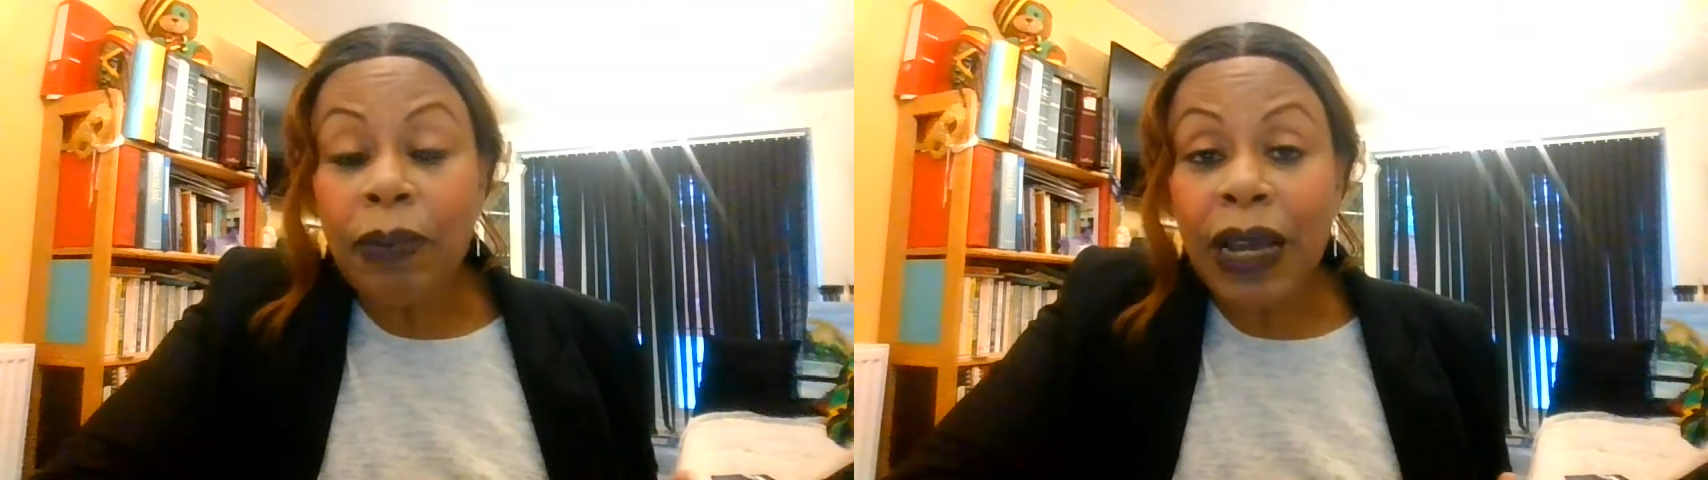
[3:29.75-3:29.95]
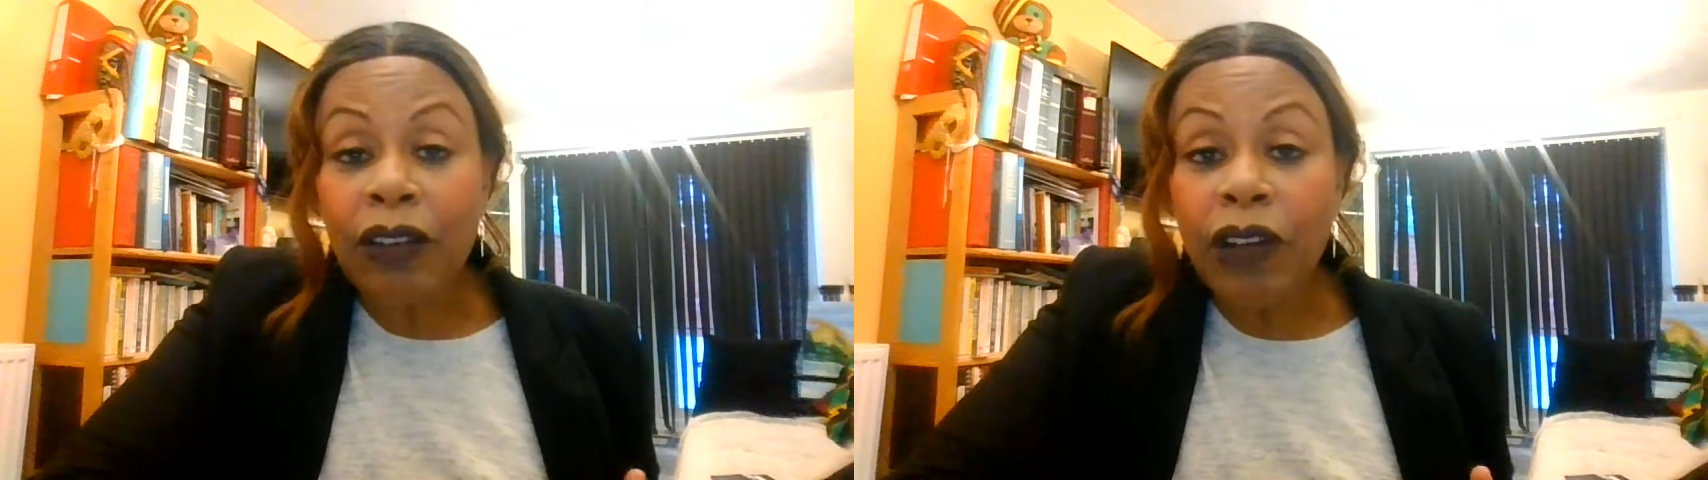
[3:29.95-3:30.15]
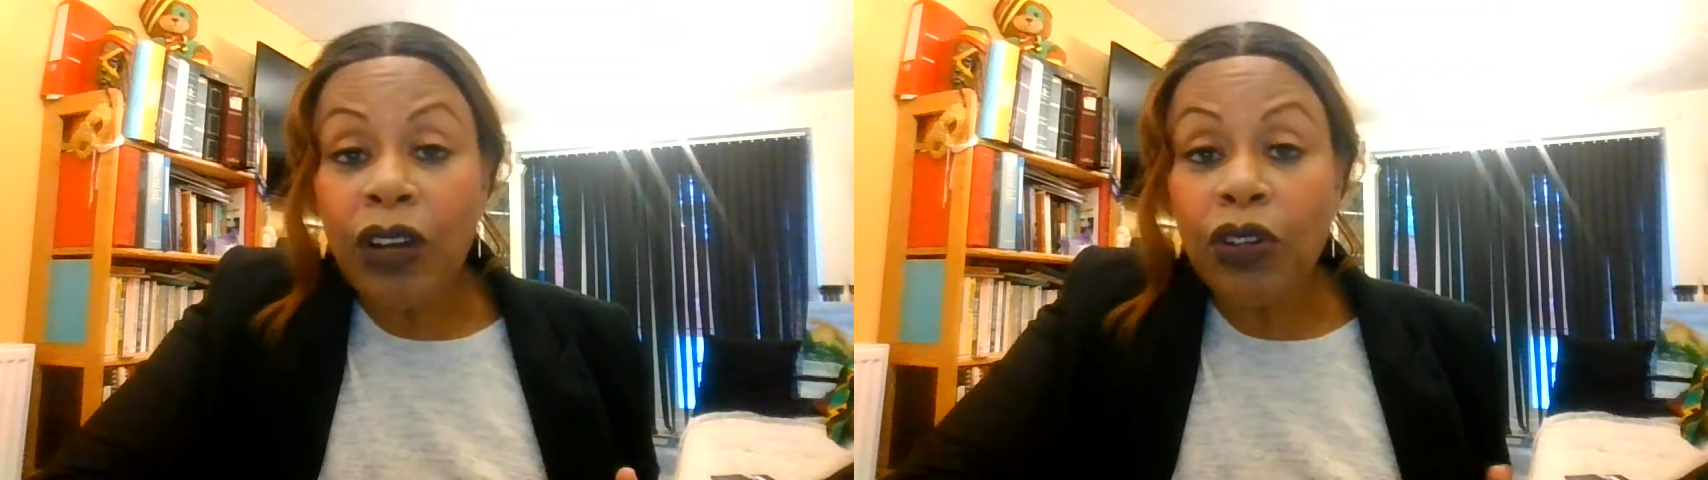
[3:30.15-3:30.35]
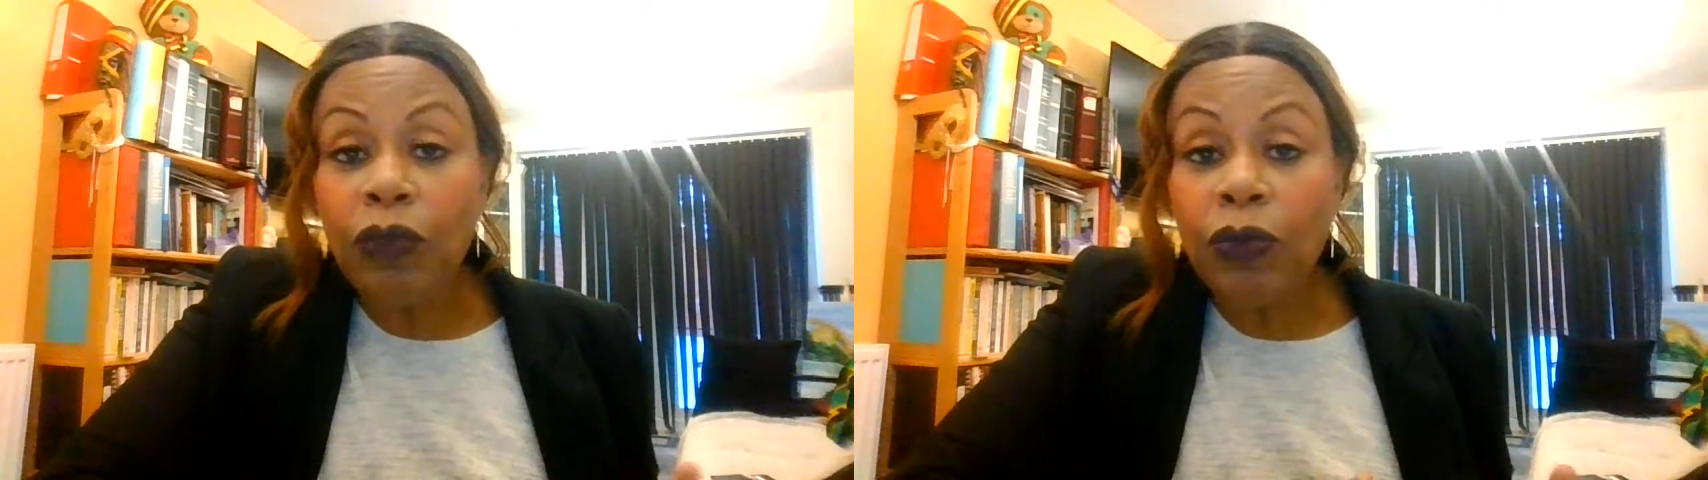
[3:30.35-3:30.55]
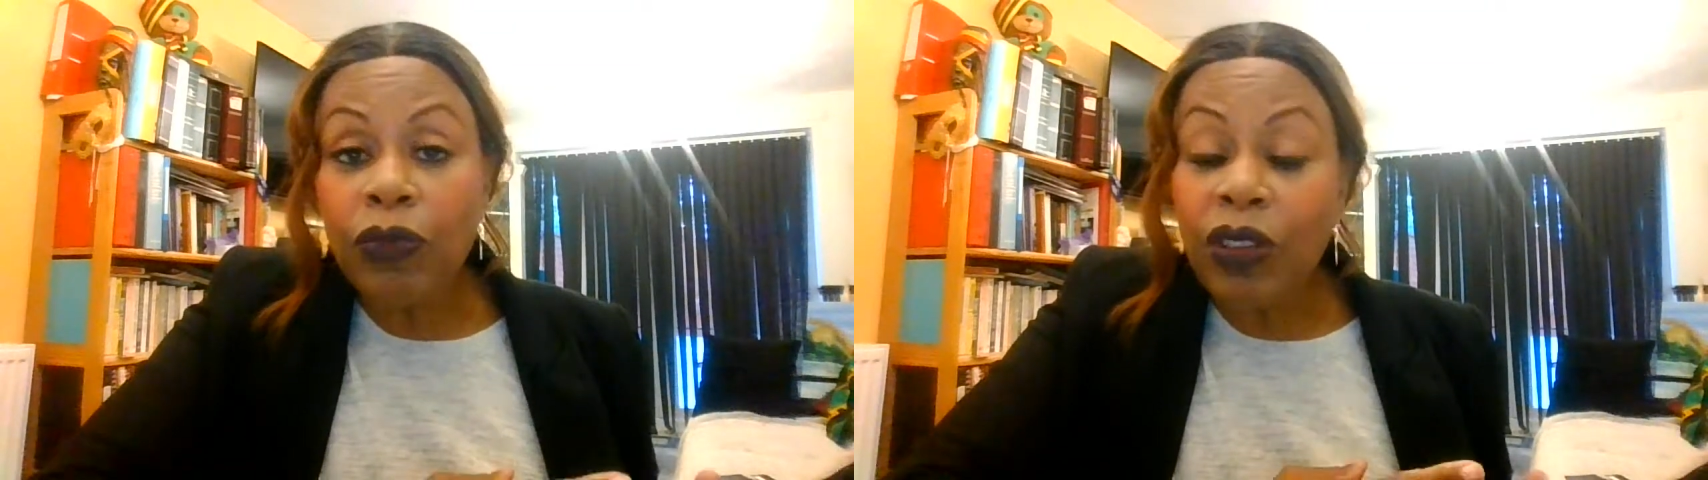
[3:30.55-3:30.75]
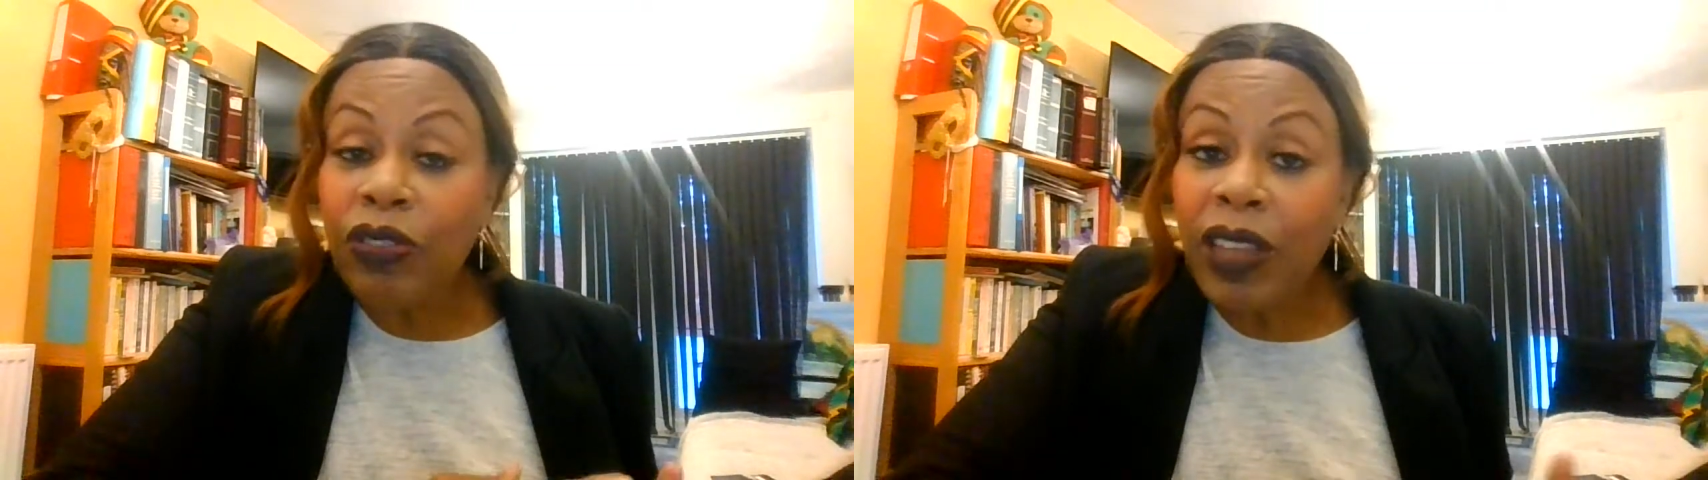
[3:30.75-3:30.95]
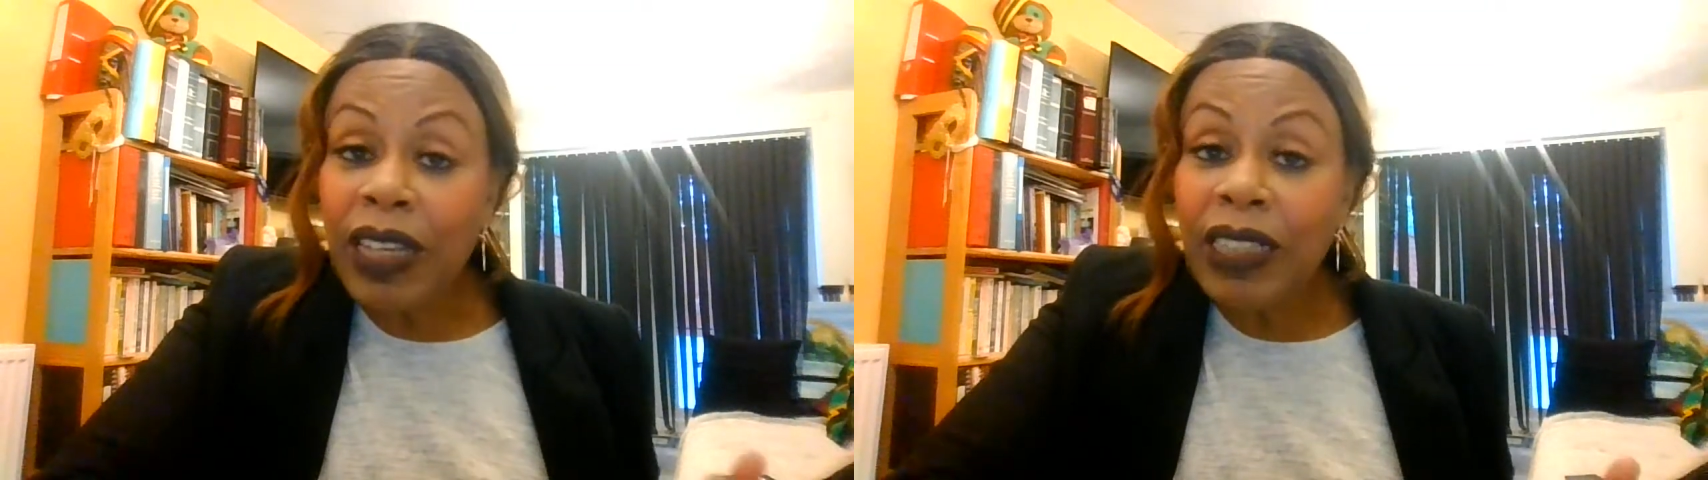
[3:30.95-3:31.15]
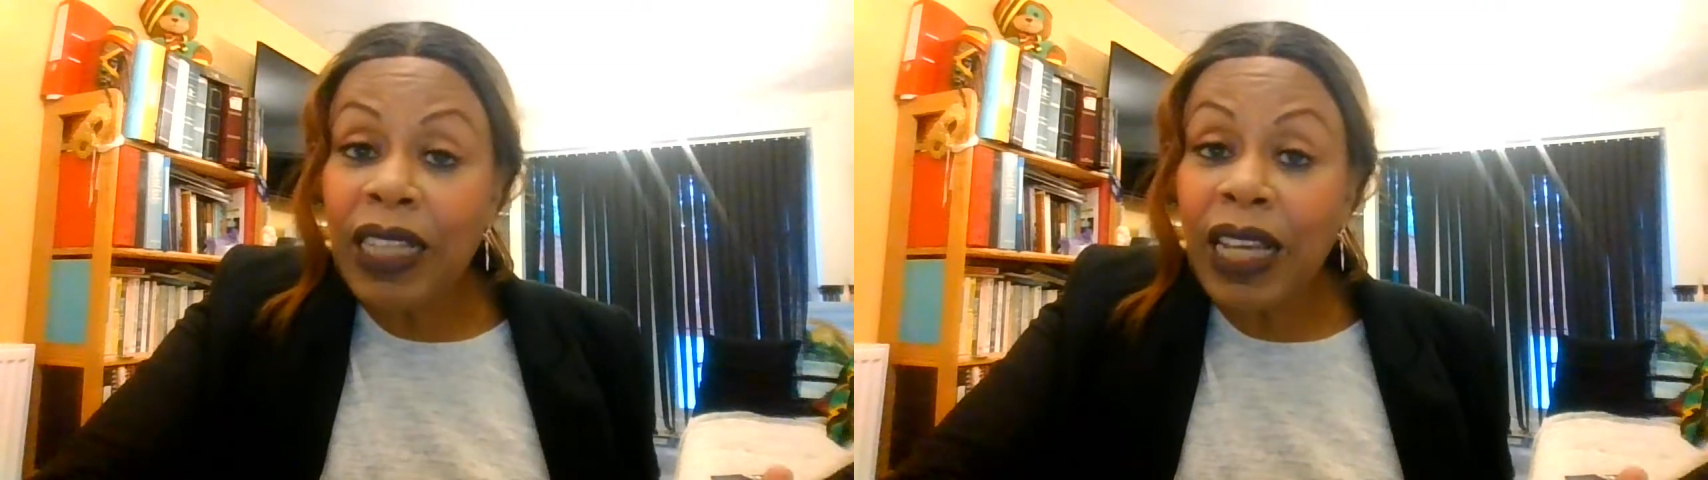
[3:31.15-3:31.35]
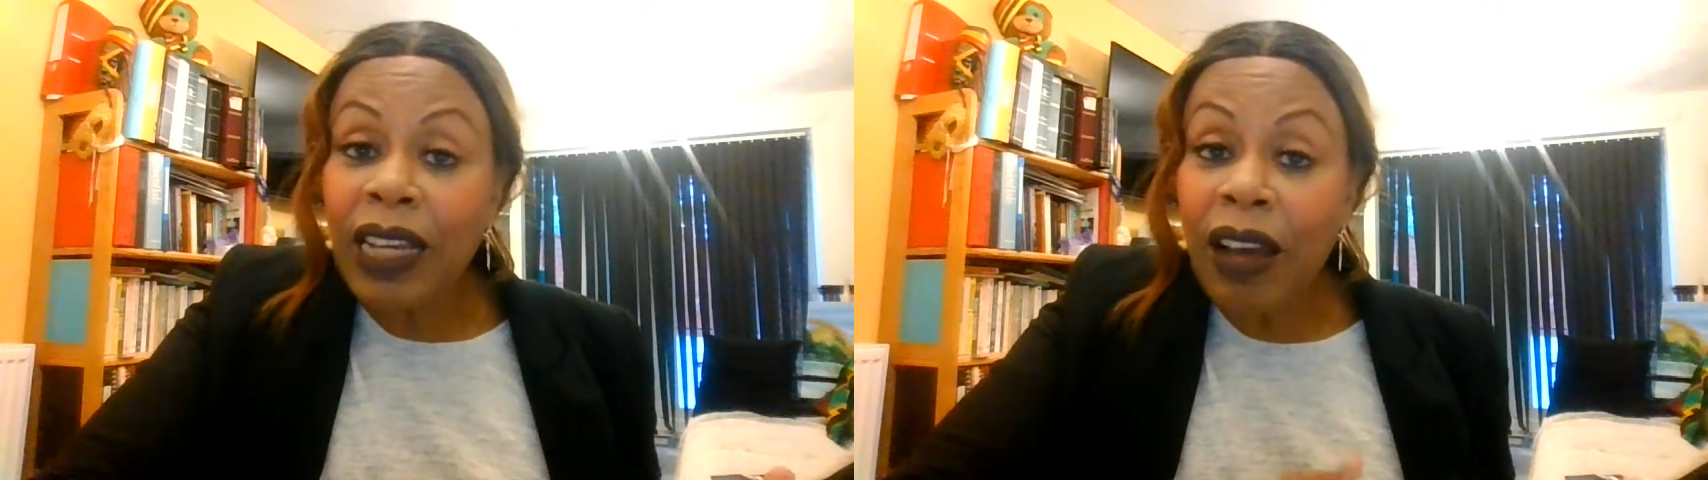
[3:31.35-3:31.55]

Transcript: background of the things that